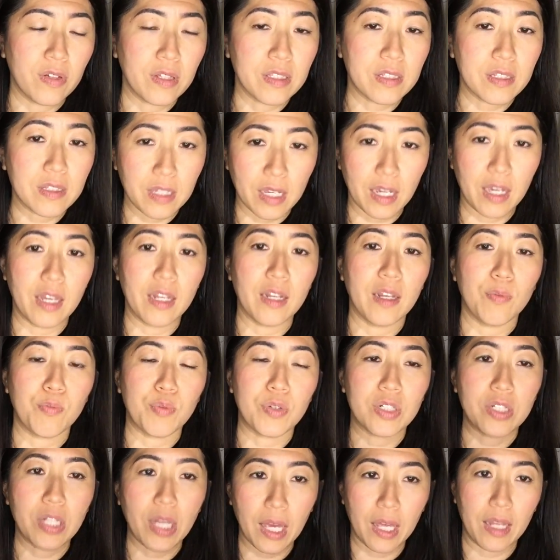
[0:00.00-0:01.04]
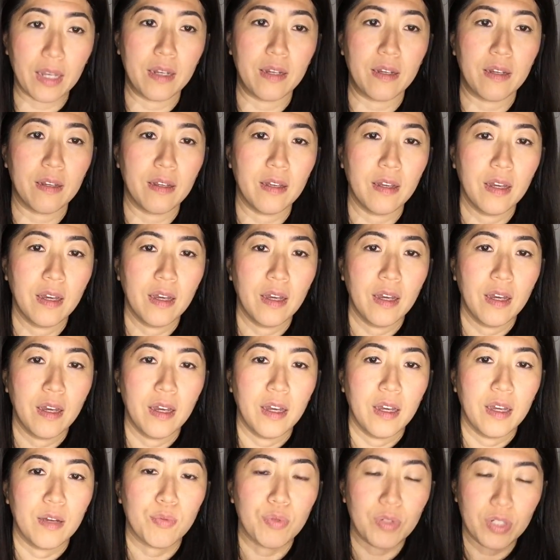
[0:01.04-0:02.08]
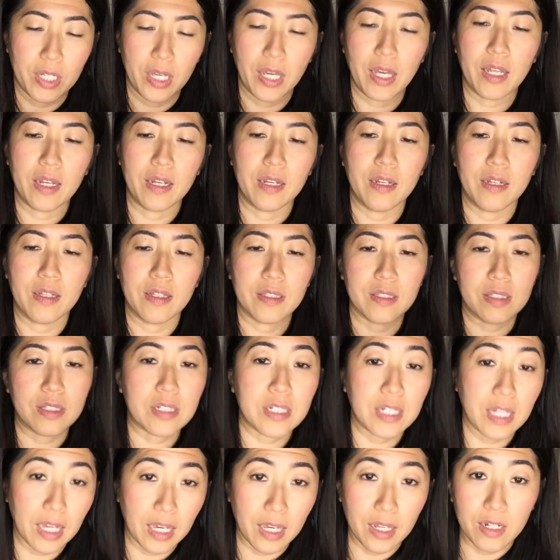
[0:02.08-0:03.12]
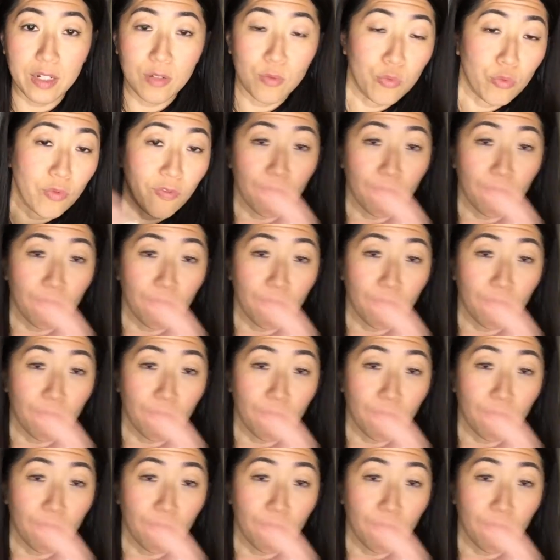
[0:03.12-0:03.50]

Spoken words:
Instead, pretend instead,